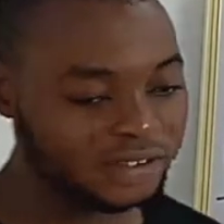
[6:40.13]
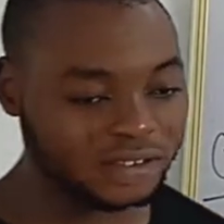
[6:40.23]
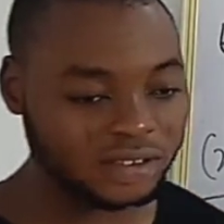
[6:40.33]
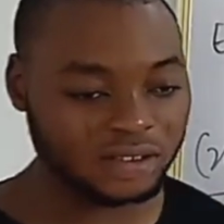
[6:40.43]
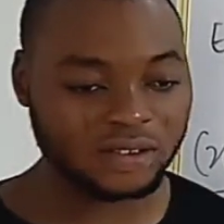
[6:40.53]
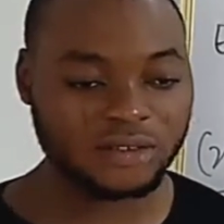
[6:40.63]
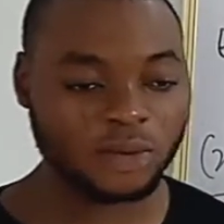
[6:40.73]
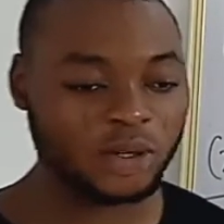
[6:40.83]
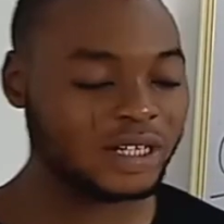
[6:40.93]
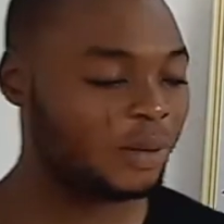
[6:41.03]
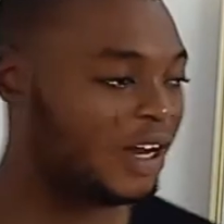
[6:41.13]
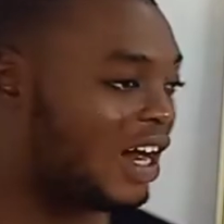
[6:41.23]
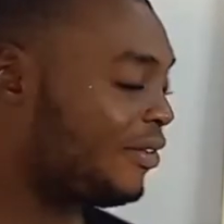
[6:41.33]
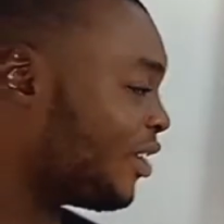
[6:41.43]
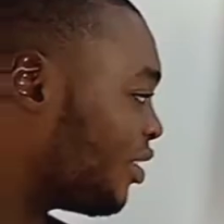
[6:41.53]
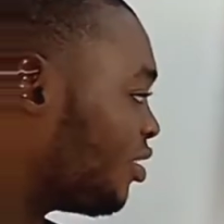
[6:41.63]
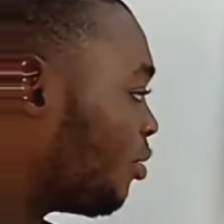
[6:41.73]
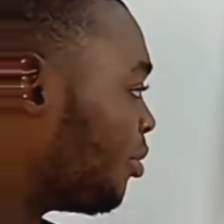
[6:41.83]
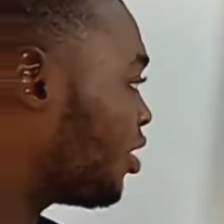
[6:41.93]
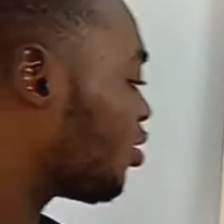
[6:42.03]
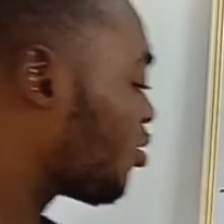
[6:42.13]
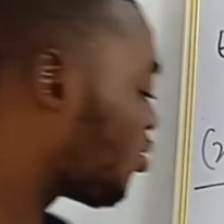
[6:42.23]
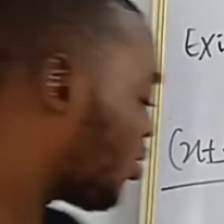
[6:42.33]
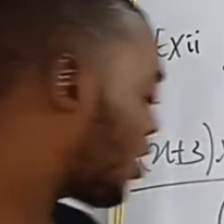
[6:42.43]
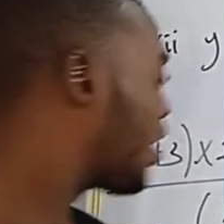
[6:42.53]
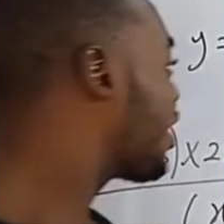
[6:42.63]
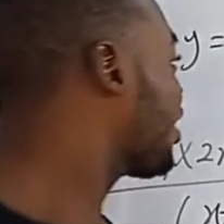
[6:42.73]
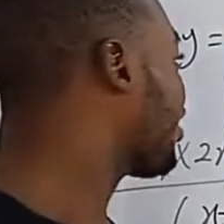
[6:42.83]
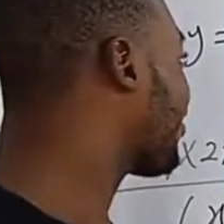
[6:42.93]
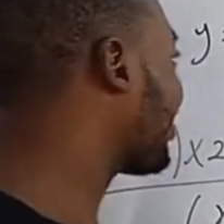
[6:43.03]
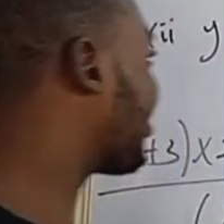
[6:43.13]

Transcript: the one that we have in the denominator. So that's